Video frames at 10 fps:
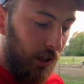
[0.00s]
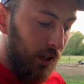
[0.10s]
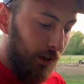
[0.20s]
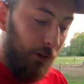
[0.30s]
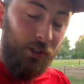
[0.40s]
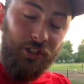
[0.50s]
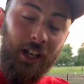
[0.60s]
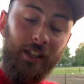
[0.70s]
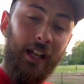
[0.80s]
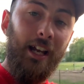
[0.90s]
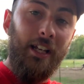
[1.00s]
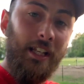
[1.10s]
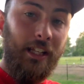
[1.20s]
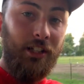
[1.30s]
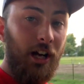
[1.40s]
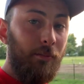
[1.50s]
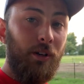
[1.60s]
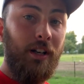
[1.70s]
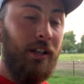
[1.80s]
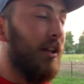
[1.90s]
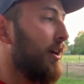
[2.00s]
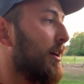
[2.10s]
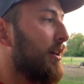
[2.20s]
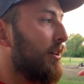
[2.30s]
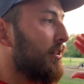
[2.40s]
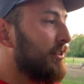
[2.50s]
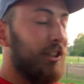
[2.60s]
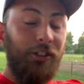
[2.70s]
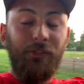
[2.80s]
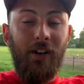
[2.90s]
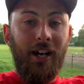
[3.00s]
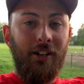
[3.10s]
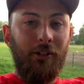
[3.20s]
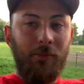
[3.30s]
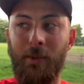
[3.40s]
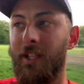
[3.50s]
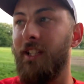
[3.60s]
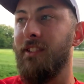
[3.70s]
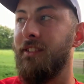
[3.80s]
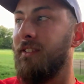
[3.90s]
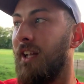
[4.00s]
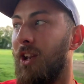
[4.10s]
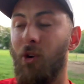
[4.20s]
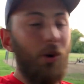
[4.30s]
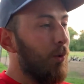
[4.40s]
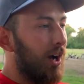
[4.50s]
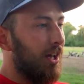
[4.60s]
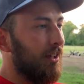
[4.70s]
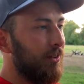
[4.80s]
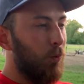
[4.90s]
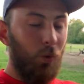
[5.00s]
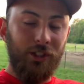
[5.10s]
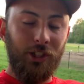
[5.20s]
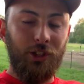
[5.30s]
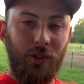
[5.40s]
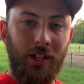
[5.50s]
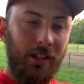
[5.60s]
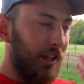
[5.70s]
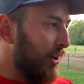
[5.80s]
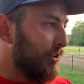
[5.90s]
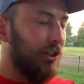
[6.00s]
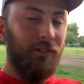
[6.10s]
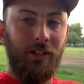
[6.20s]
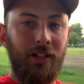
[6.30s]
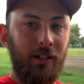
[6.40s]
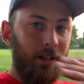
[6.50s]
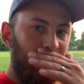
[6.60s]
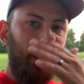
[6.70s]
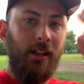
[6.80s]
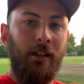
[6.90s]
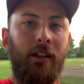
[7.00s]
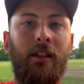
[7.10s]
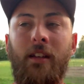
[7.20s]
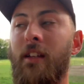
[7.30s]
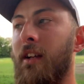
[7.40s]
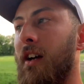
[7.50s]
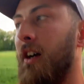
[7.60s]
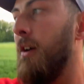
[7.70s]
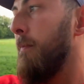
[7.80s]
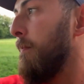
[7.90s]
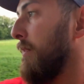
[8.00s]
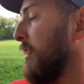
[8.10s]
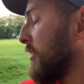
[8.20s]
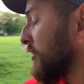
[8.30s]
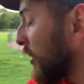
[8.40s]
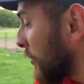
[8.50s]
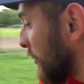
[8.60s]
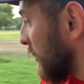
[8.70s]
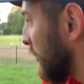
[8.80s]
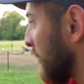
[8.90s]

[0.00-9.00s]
I would shake that and they'd come running single file, because I don't know why, one starts running, they all start running. So